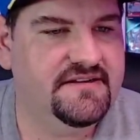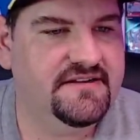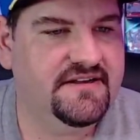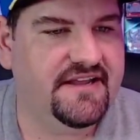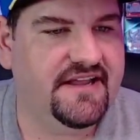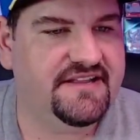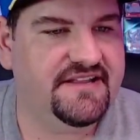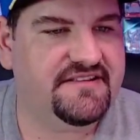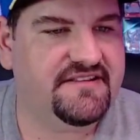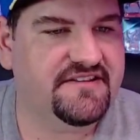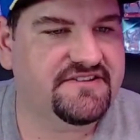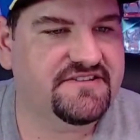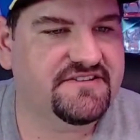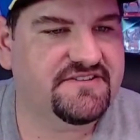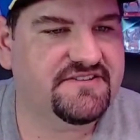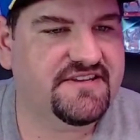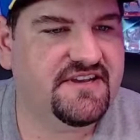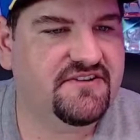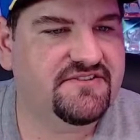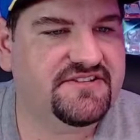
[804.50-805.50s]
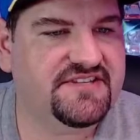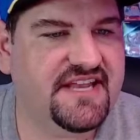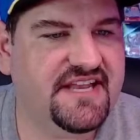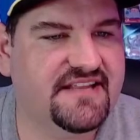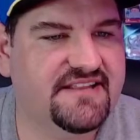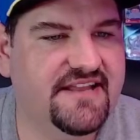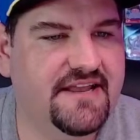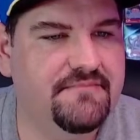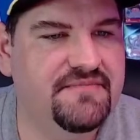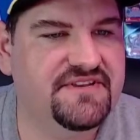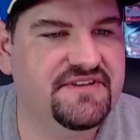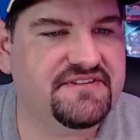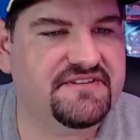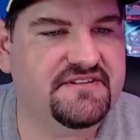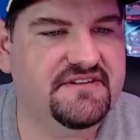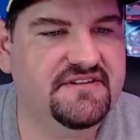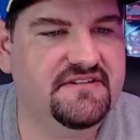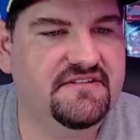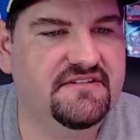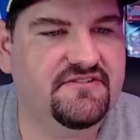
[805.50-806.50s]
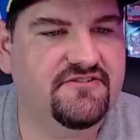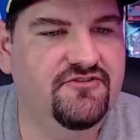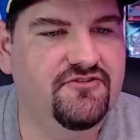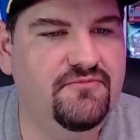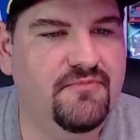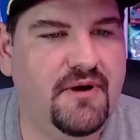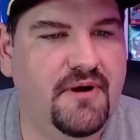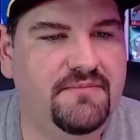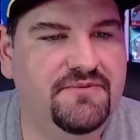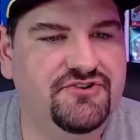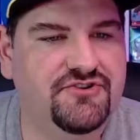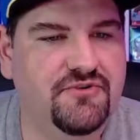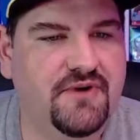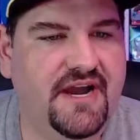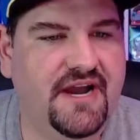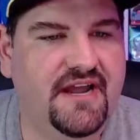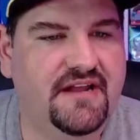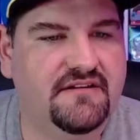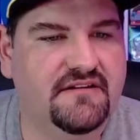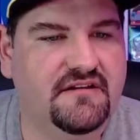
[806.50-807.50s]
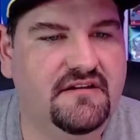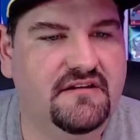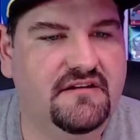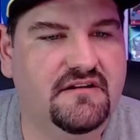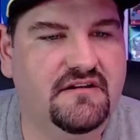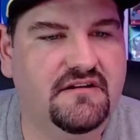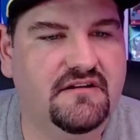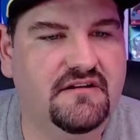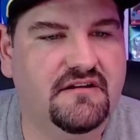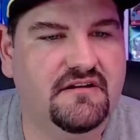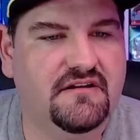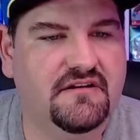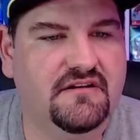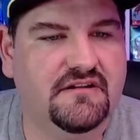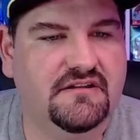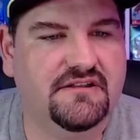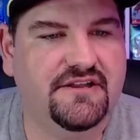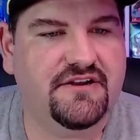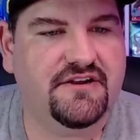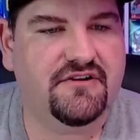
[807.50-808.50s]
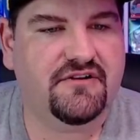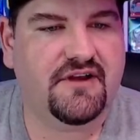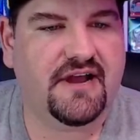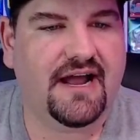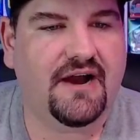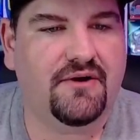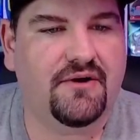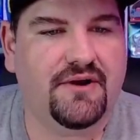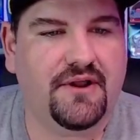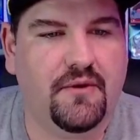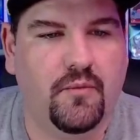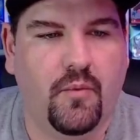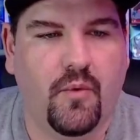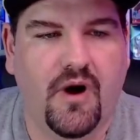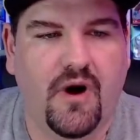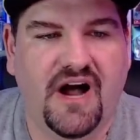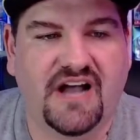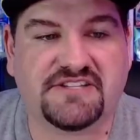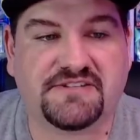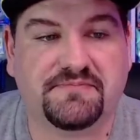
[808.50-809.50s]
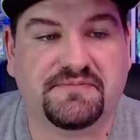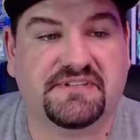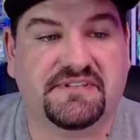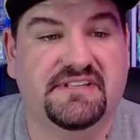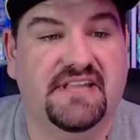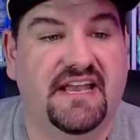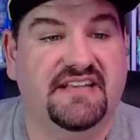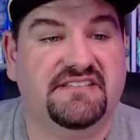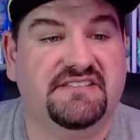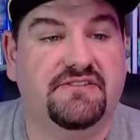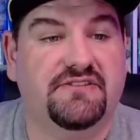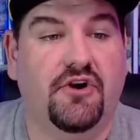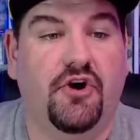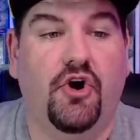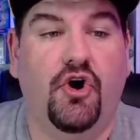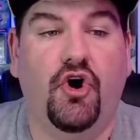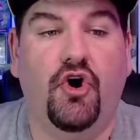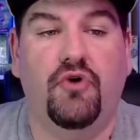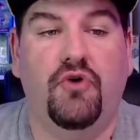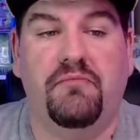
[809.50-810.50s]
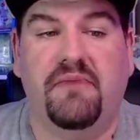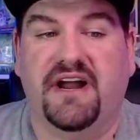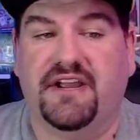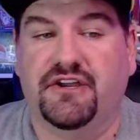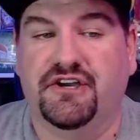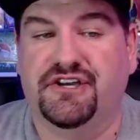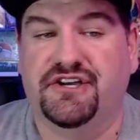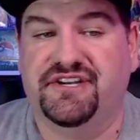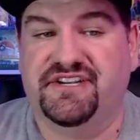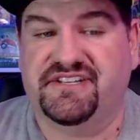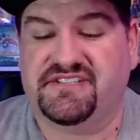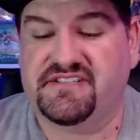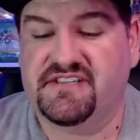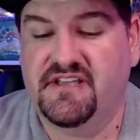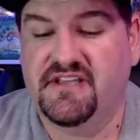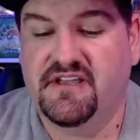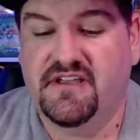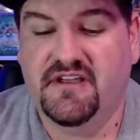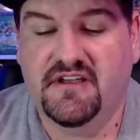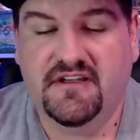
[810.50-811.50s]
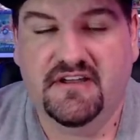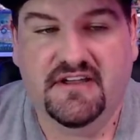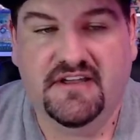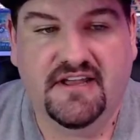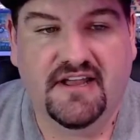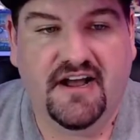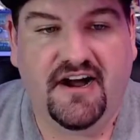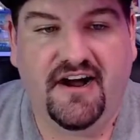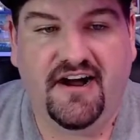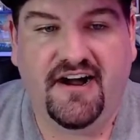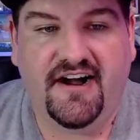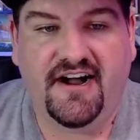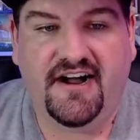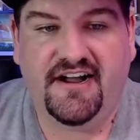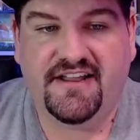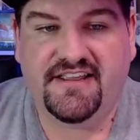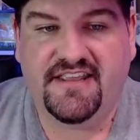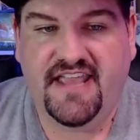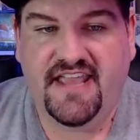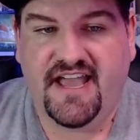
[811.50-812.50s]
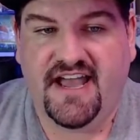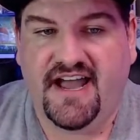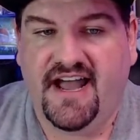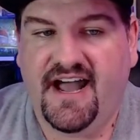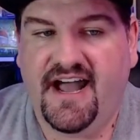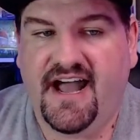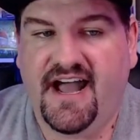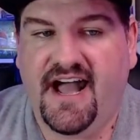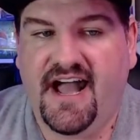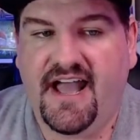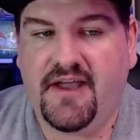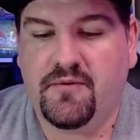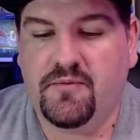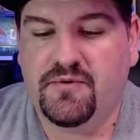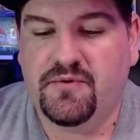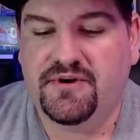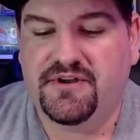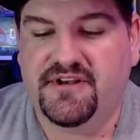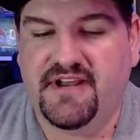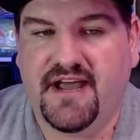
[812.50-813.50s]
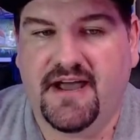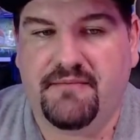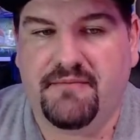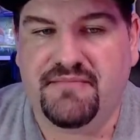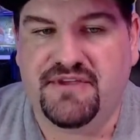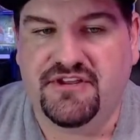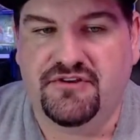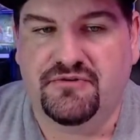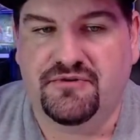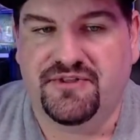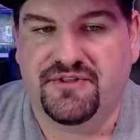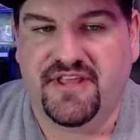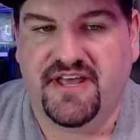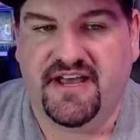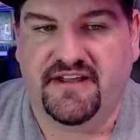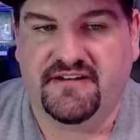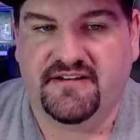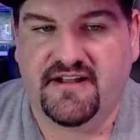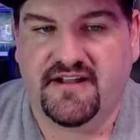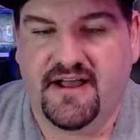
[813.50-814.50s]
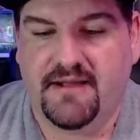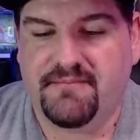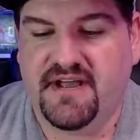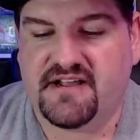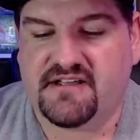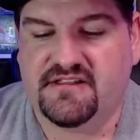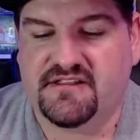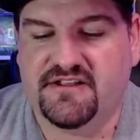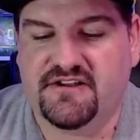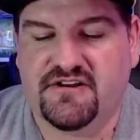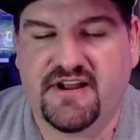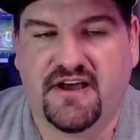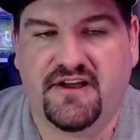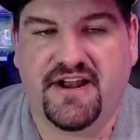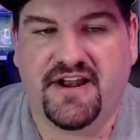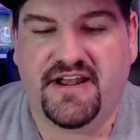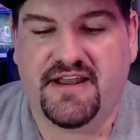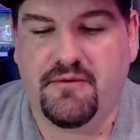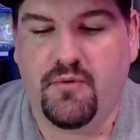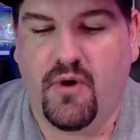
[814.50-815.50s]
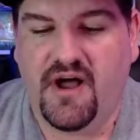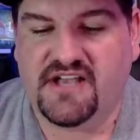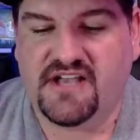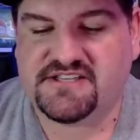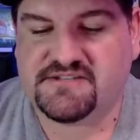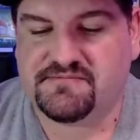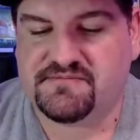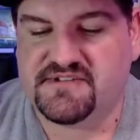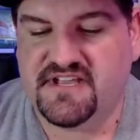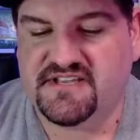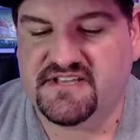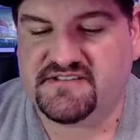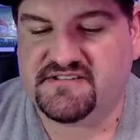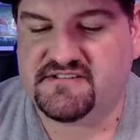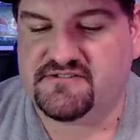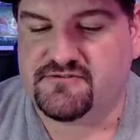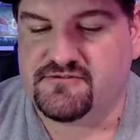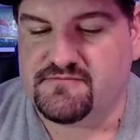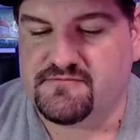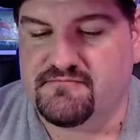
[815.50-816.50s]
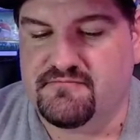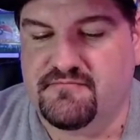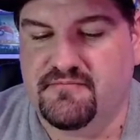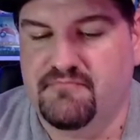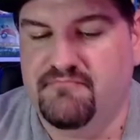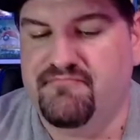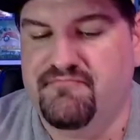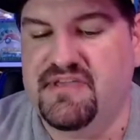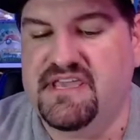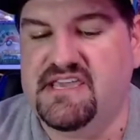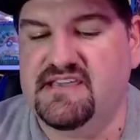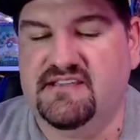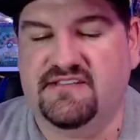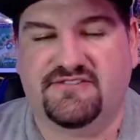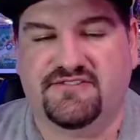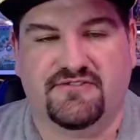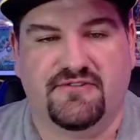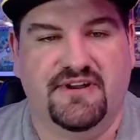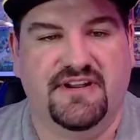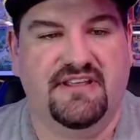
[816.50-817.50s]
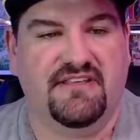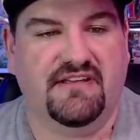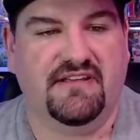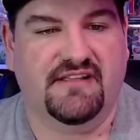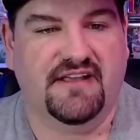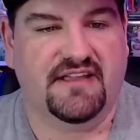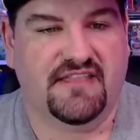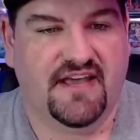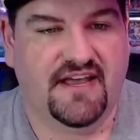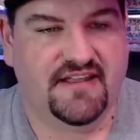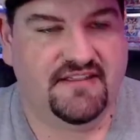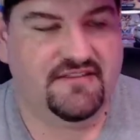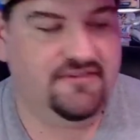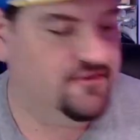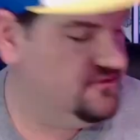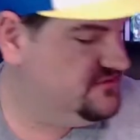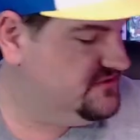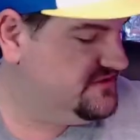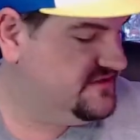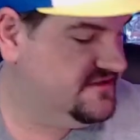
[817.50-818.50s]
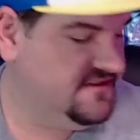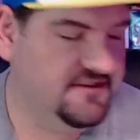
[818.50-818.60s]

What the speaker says: It doesn't sound... Sadly, I missed it too, Mama Chu. I had to clear out a wasp's nest. Oh my goodness. Yeah, I would not be doing that. I'm not clearing out any wasp's nests or bees or anything like that. Those